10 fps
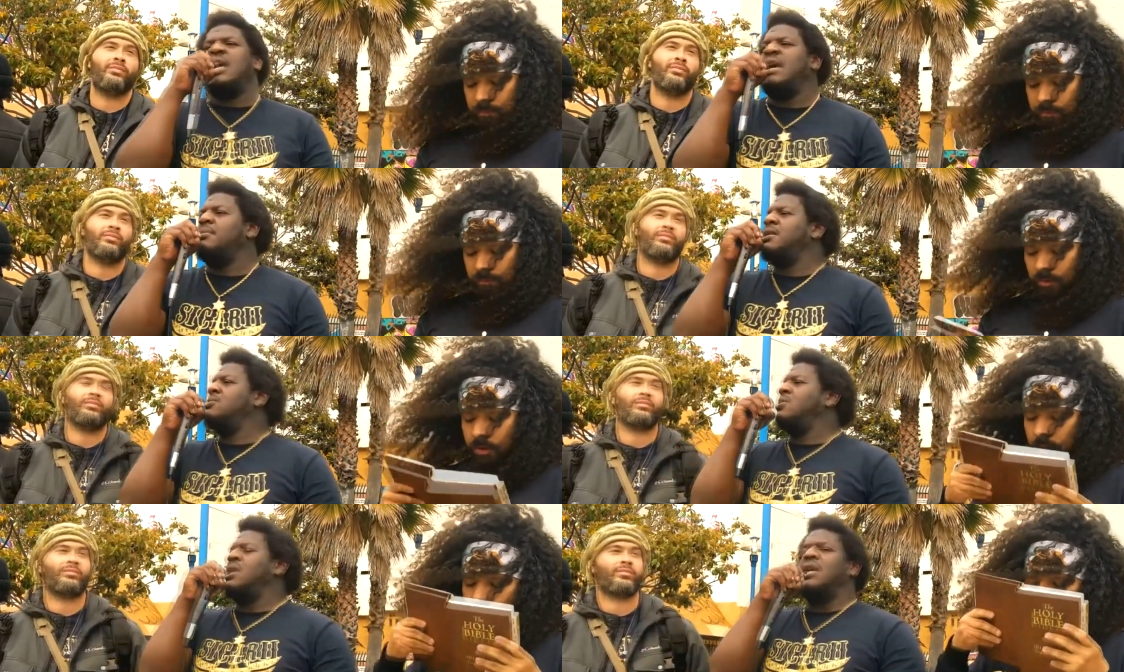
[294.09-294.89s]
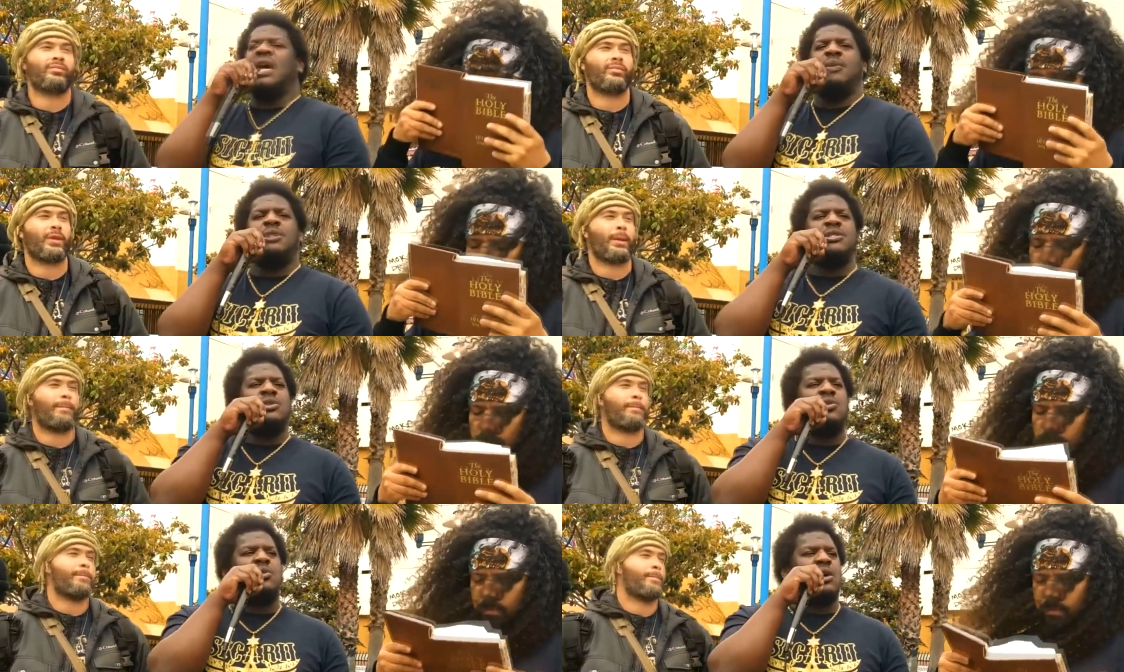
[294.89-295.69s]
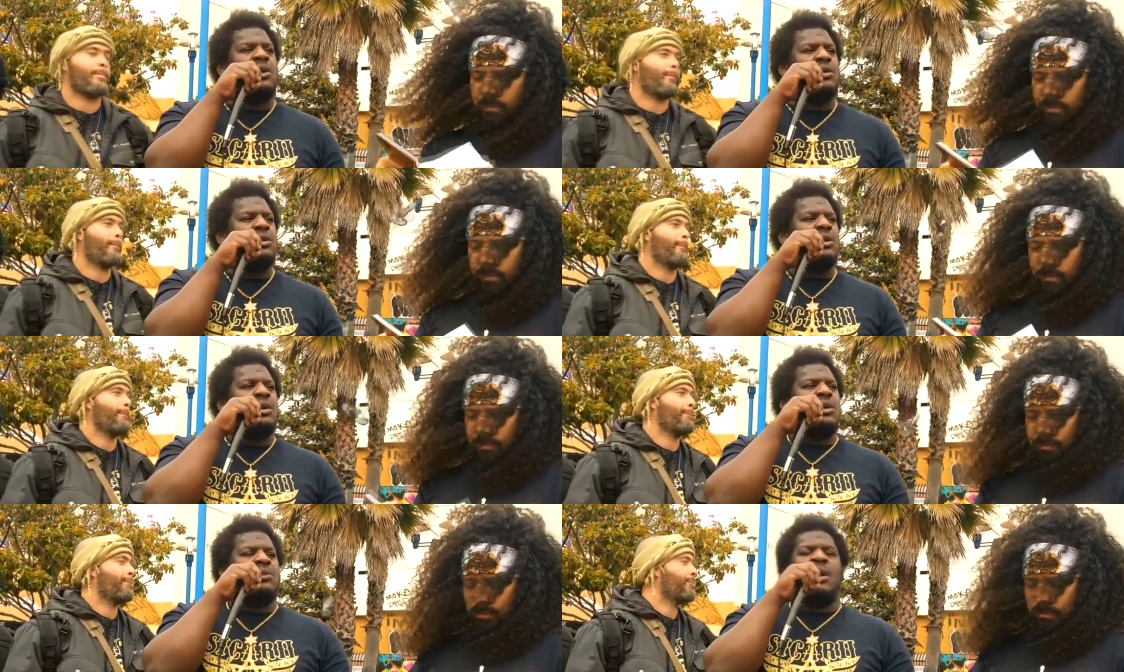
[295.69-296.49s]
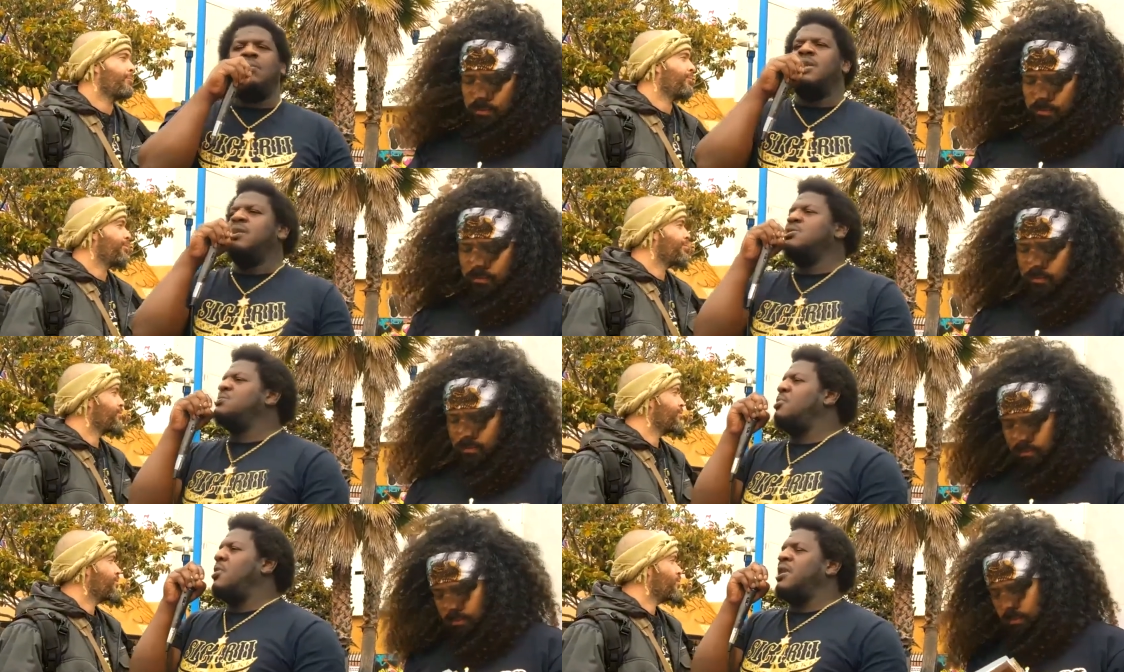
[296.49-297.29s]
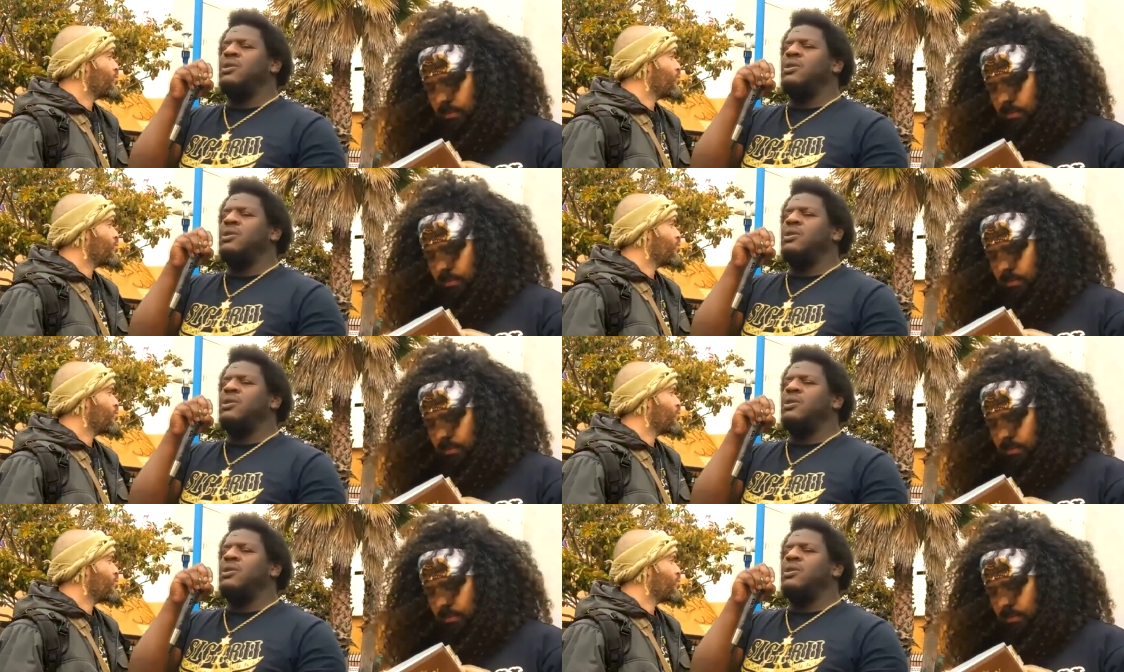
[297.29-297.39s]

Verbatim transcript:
Speaker 1: came into the world, right? When he was born, it